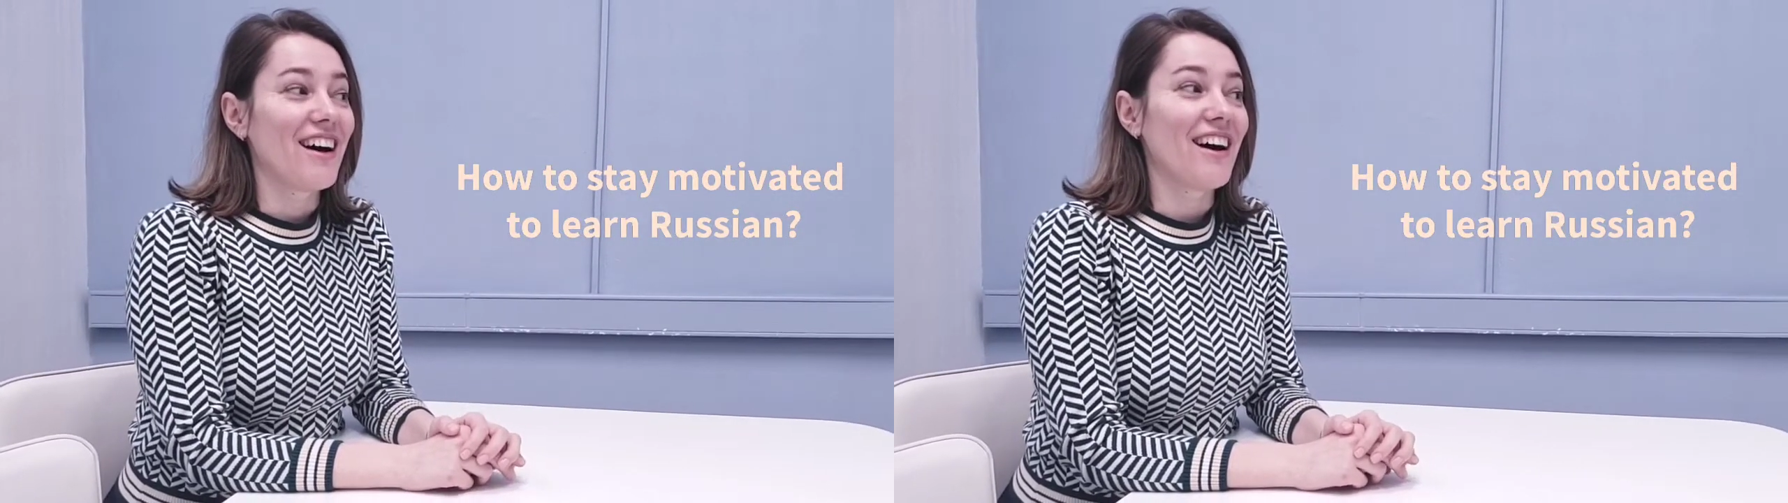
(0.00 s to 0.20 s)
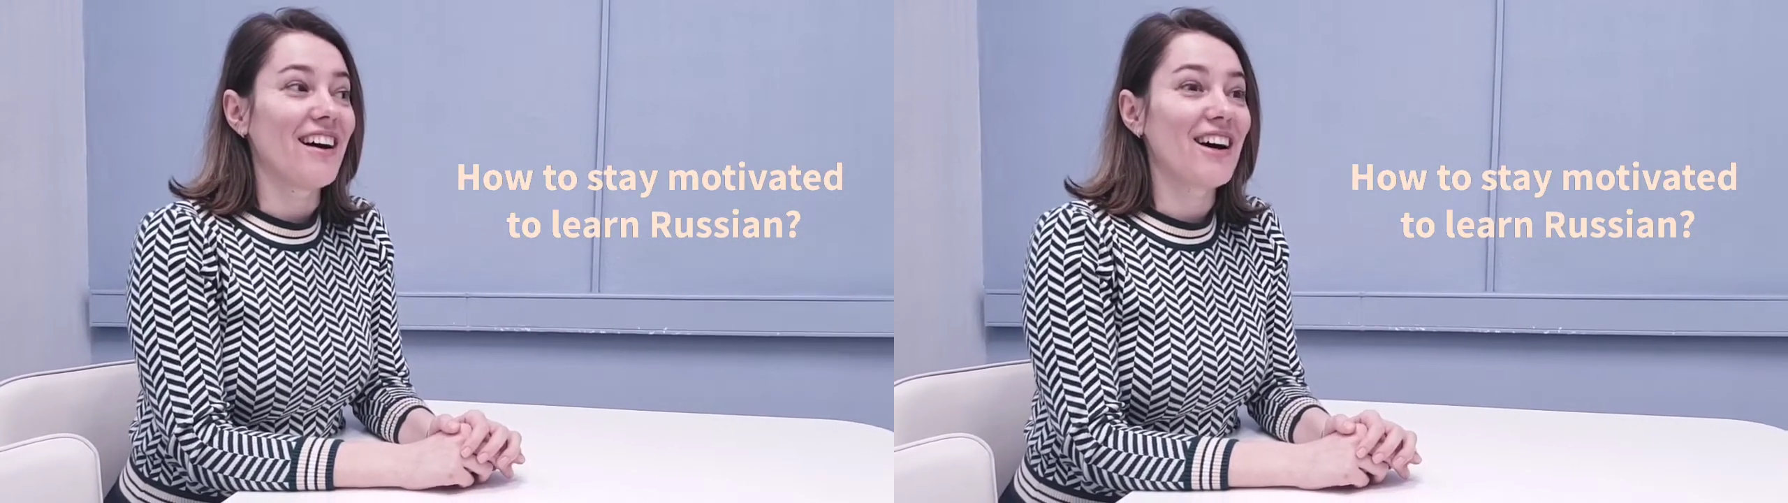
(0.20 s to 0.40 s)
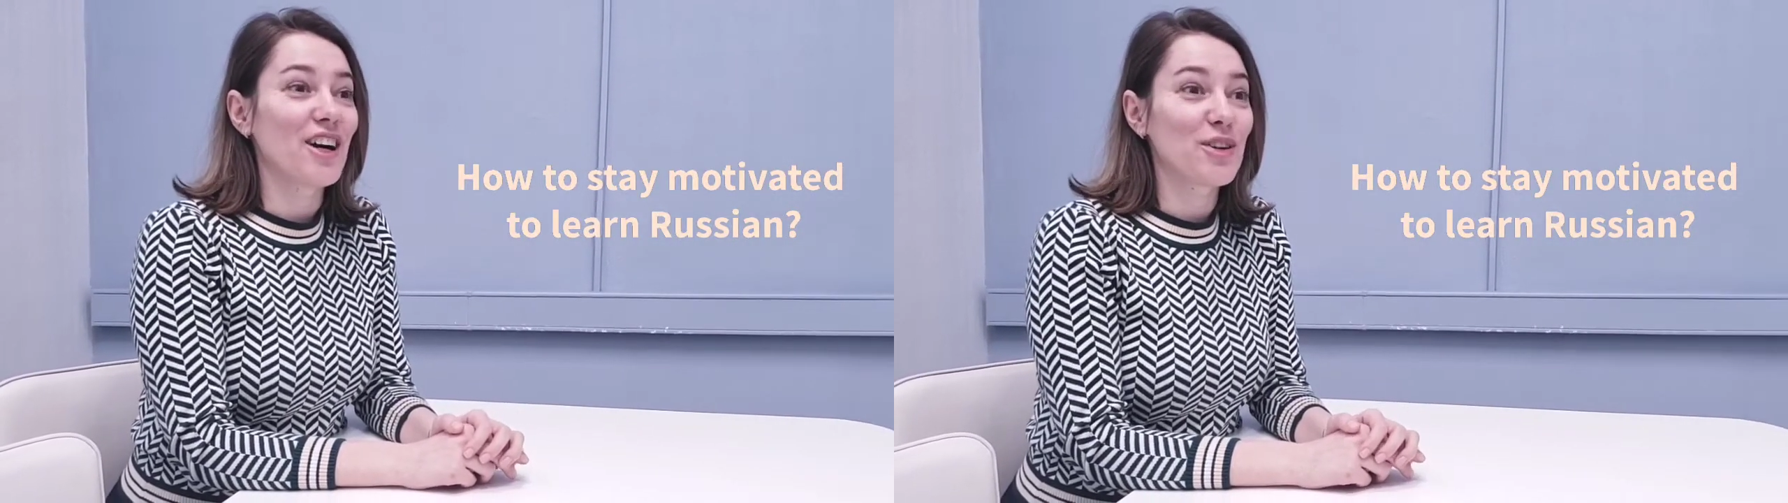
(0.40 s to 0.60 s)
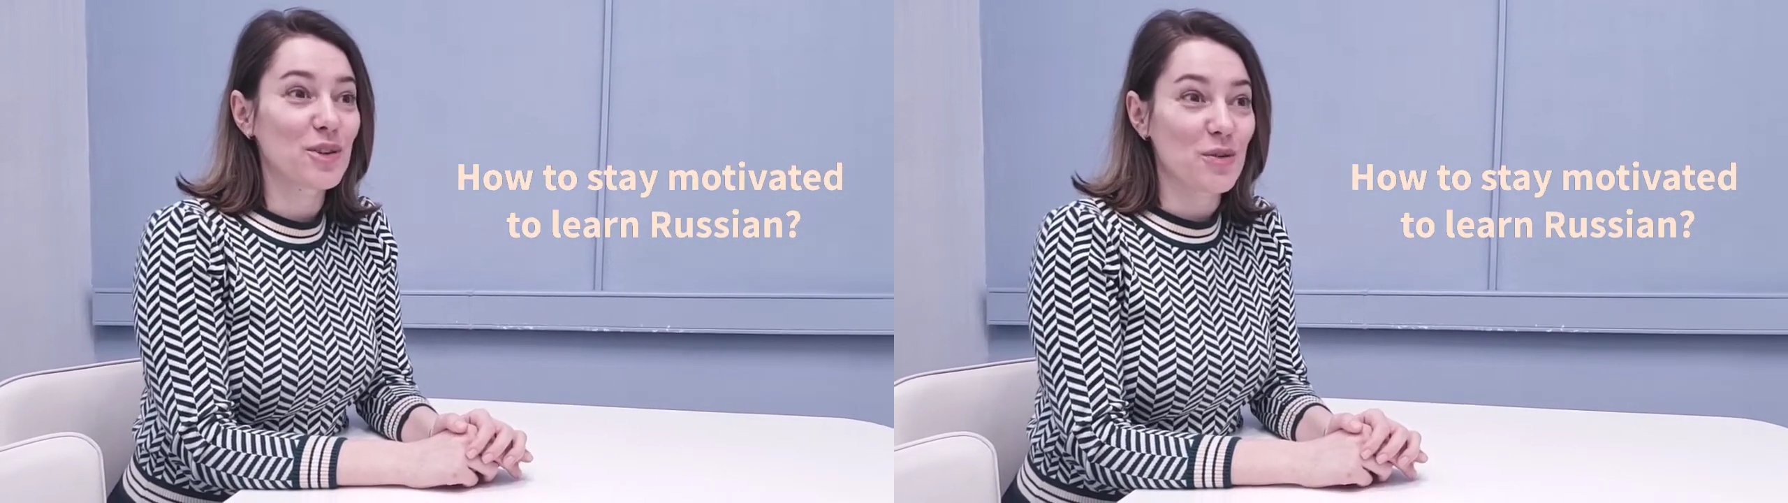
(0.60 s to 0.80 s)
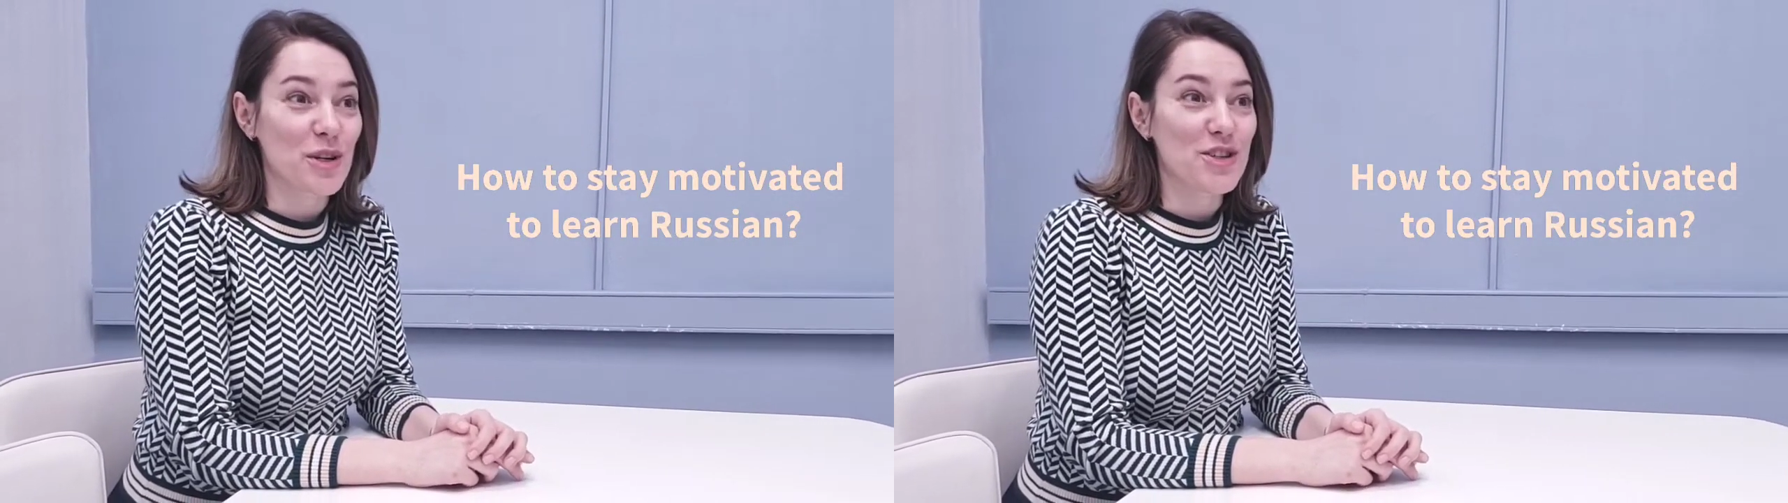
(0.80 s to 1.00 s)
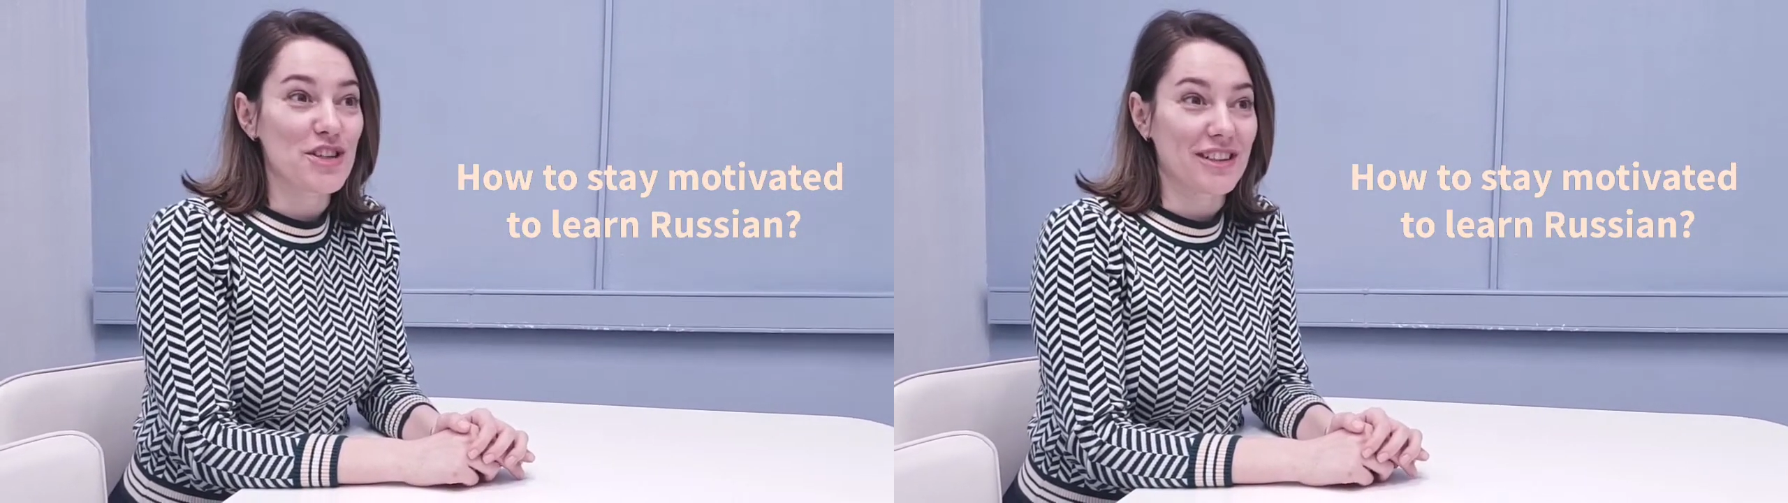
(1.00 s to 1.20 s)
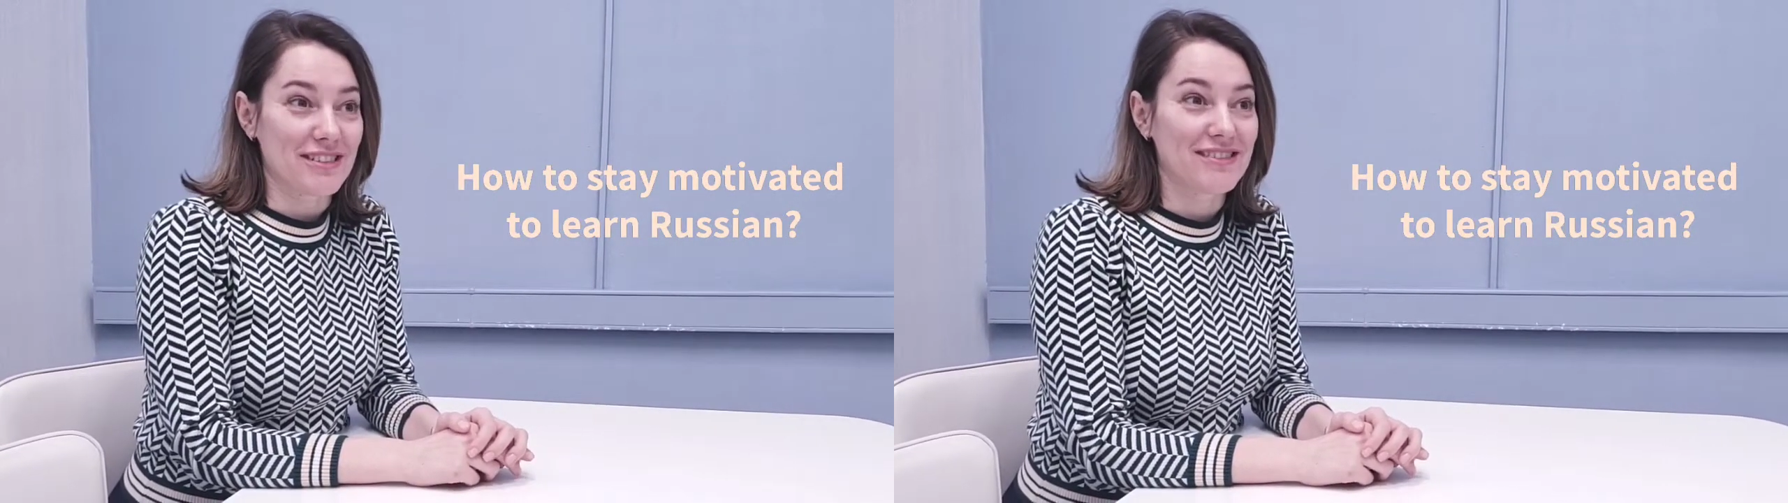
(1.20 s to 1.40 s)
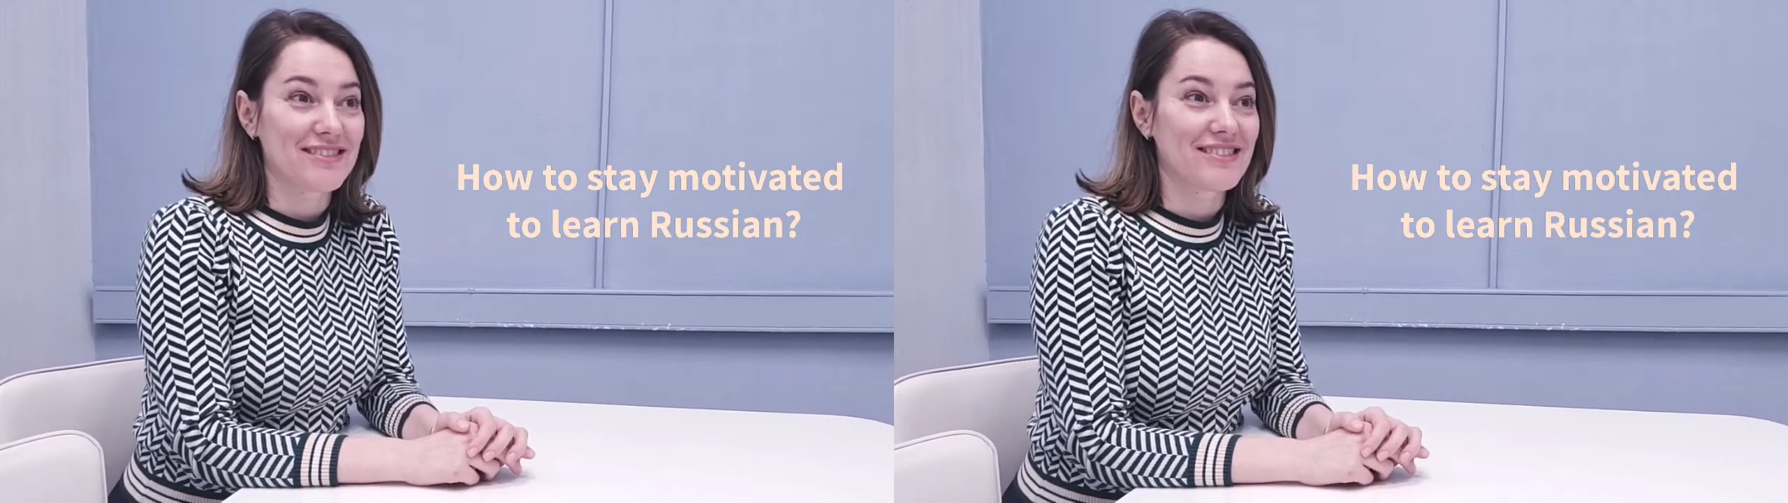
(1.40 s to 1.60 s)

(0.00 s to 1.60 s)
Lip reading: Good question.